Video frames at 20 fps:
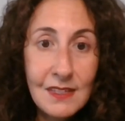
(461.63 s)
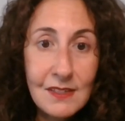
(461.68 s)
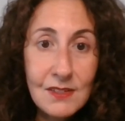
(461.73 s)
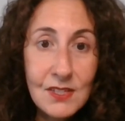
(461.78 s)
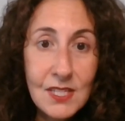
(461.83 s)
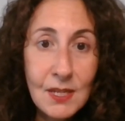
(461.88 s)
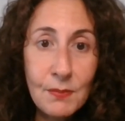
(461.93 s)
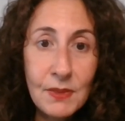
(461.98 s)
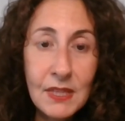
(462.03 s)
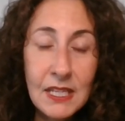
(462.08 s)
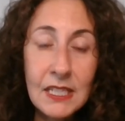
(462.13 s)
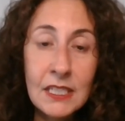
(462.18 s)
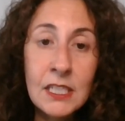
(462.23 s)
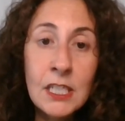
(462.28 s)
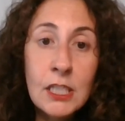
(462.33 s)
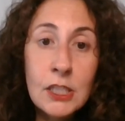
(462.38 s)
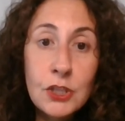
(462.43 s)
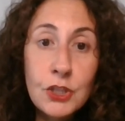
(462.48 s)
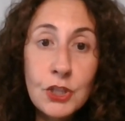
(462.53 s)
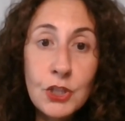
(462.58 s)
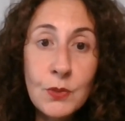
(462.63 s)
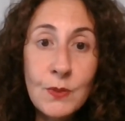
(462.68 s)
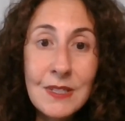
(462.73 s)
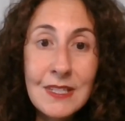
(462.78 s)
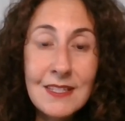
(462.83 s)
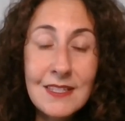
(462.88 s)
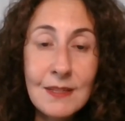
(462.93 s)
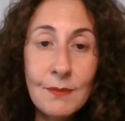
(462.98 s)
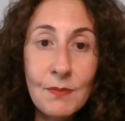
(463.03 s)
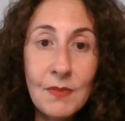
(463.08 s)
something, doing
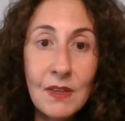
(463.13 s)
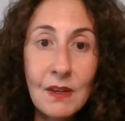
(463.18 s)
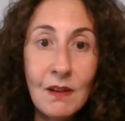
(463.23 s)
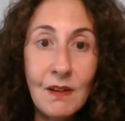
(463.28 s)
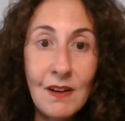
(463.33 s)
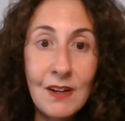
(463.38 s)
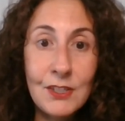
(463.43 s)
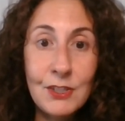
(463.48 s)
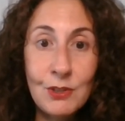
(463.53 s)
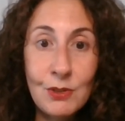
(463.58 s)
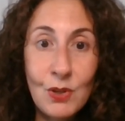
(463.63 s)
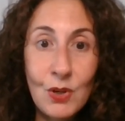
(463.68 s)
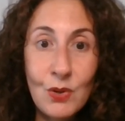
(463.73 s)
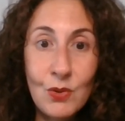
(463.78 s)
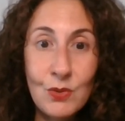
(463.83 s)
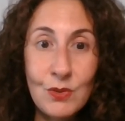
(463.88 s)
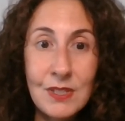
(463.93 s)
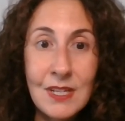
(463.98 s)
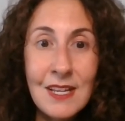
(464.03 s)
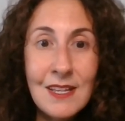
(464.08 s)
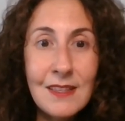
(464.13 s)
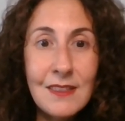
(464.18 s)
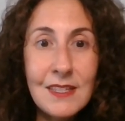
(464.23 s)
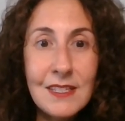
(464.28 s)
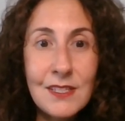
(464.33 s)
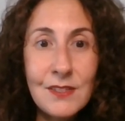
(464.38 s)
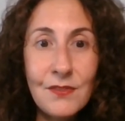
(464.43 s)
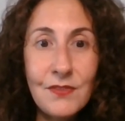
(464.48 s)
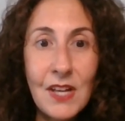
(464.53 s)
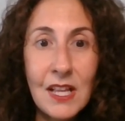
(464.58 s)
something on your own, the
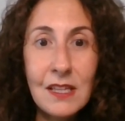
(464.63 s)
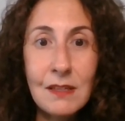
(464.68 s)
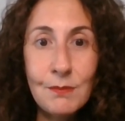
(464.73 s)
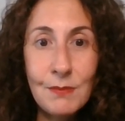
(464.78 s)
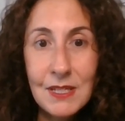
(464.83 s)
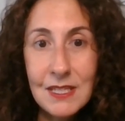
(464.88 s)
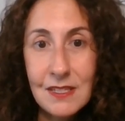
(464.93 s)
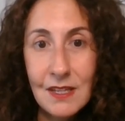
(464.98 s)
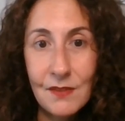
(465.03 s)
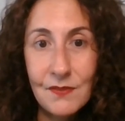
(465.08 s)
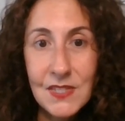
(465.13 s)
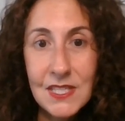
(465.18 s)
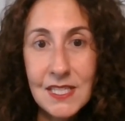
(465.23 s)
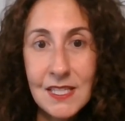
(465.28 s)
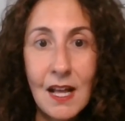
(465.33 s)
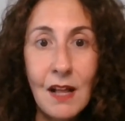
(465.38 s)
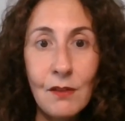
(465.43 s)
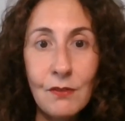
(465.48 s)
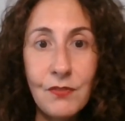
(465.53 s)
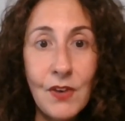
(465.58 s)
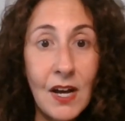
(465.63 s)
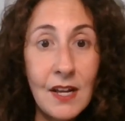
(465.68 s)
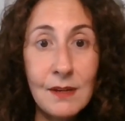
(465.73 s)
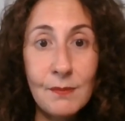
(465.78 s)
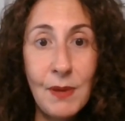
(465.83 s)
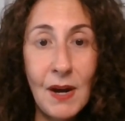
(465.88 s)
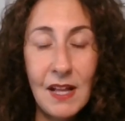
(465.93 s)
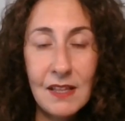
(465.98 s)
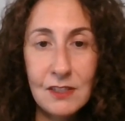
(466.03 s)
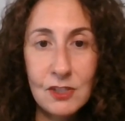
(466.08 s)
development of self
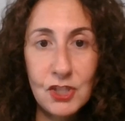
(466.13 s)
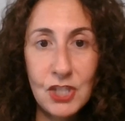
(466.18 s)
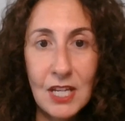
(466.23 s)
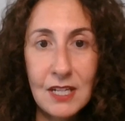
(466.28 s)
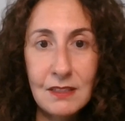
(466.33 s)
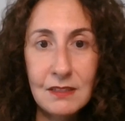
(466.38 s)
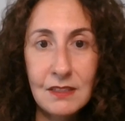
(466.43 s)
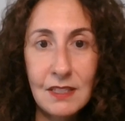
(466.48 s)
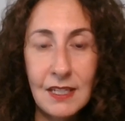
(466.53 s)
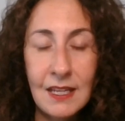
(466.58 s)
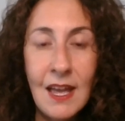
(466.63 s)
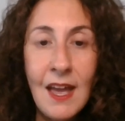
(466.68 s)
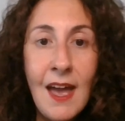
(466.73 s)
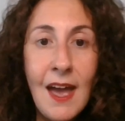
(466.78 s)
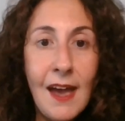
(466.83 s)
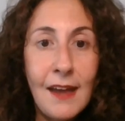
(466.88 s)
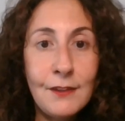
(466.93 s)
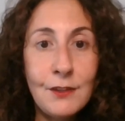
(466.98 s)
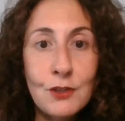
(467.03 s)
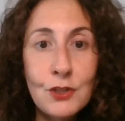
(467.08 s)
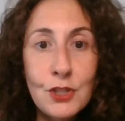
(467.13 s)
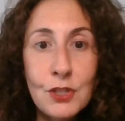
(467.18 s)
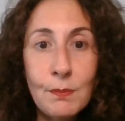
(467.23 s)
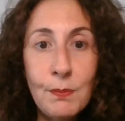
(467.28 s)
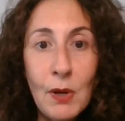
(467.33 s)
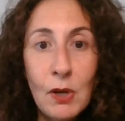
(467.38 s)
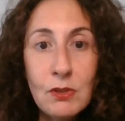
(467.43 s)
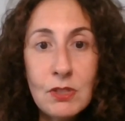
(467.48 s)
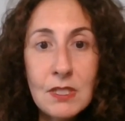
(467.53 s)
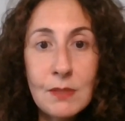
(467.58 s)
unapologetically. And you're
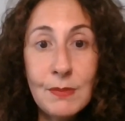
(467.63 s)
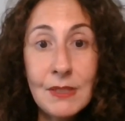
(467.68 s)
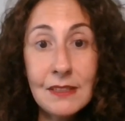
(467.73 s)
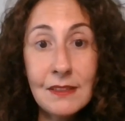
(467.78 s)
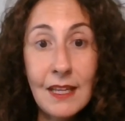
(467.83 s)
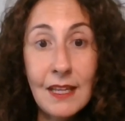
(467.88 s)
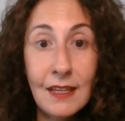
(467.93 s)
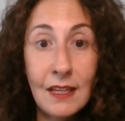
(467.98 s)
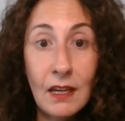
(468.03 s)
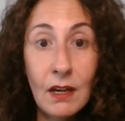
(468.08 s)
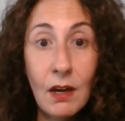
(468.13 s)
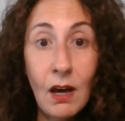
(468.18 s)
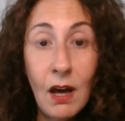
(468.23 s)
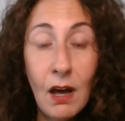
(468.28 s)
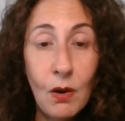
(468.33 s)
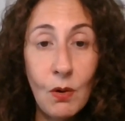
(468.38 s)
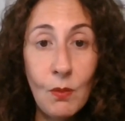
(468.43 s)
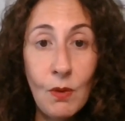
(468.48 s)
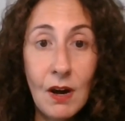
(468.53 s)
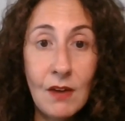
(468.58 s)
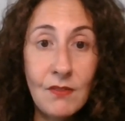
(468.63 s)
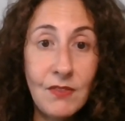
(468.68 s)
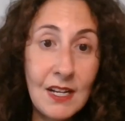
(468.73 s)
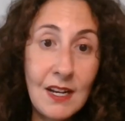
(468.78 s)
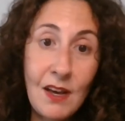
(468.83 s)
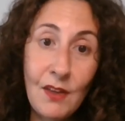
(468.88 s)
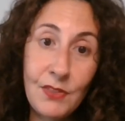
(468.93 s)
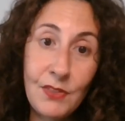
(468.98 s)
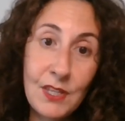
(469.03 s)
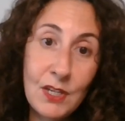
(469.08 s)
supposed to be letting go of
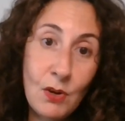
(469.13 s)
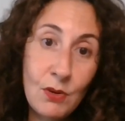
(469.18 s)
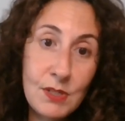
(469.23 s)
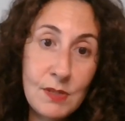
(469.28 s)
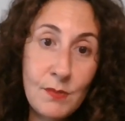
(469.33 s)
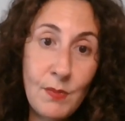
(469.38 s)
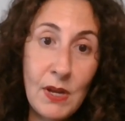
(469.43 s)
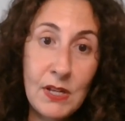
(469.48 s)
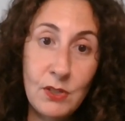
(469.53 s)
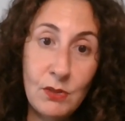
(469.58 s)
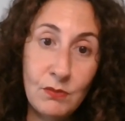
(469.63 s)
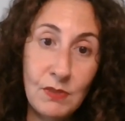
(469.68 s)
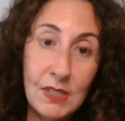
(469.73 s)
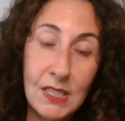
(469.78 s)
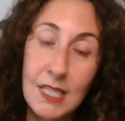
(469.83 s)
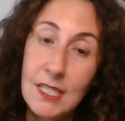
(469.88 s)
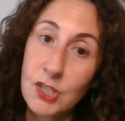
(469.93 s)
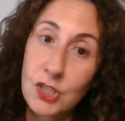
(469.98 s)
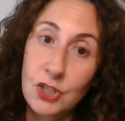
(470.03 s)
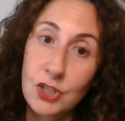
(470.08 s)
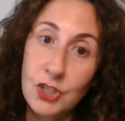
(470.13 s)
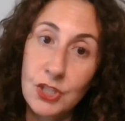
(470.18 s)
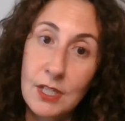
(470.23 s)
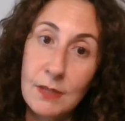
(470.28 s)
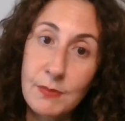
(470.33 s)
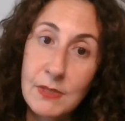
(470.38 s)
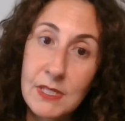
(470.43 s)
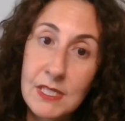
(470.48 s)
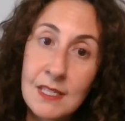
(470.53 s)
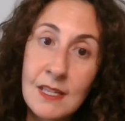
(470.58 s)
unhealthy codependent
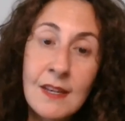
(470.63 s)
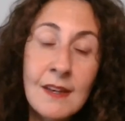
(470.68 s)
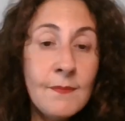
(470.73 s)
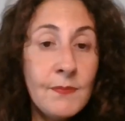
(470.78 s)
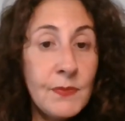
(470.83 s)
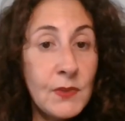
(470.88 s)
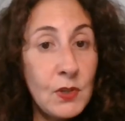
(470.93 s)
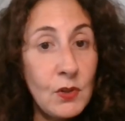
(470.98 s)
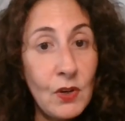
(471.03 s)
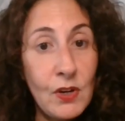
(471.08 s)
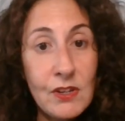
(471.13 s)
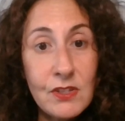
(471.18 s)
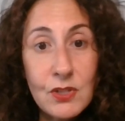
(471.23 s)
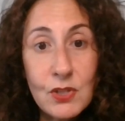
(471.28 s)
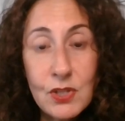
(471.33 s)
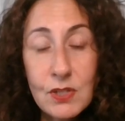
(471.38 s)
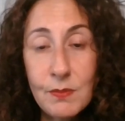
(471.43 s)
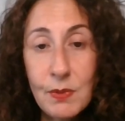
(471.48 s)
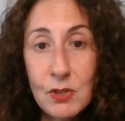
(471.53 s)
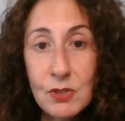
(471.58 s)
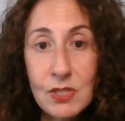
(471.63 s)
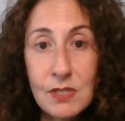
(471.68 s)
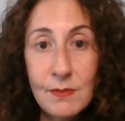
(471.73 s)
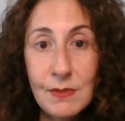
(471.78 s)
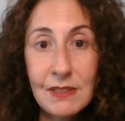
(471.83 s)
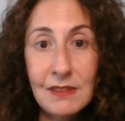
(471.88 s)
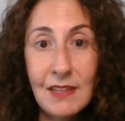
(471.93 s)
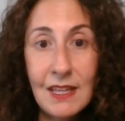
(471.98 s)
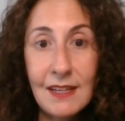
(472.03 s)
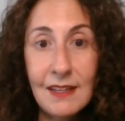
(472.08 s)
relationships. You're also supposed to
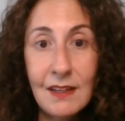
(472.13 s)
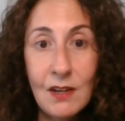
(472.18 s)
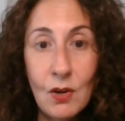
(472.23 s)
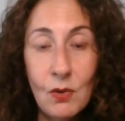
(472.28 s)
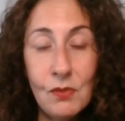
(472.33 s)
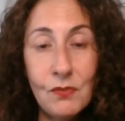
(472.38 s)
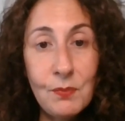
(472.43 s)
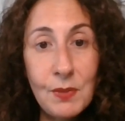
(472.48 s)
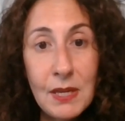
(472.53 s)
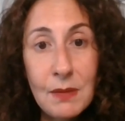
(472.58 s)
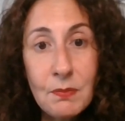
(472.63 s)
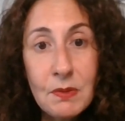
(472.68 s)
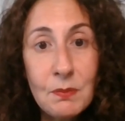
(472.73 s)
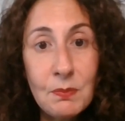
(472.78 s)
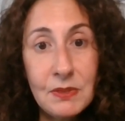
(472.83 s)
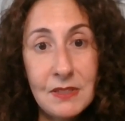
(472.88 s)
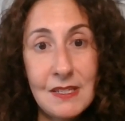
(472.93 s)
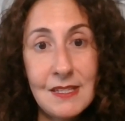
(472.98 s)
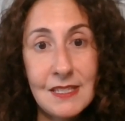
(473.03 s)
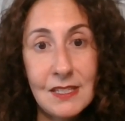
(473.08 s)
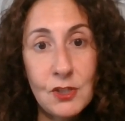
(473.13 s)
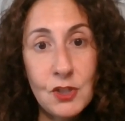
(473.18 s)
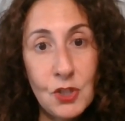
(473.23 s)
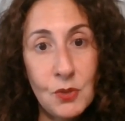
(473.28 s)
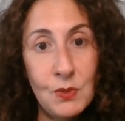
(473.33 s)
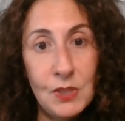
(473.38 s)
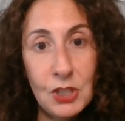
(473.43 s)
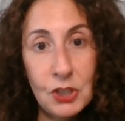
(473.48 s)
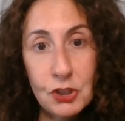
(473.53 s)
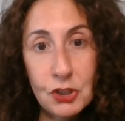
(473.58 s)
be letting go of people pleasing
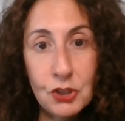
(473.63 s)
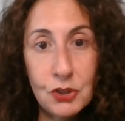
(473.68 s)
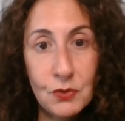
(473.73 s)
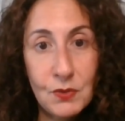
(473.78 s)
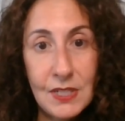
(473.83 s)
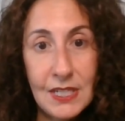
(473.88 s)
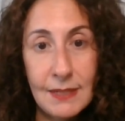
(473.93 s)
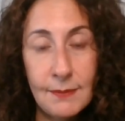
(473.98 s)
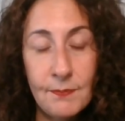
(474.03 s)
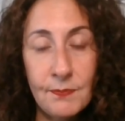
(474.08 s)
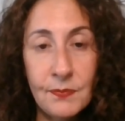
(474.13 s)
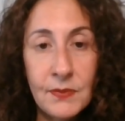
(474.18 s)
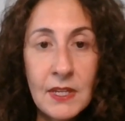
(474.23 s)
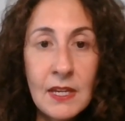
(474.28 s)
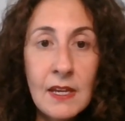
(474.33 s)
to an extreme.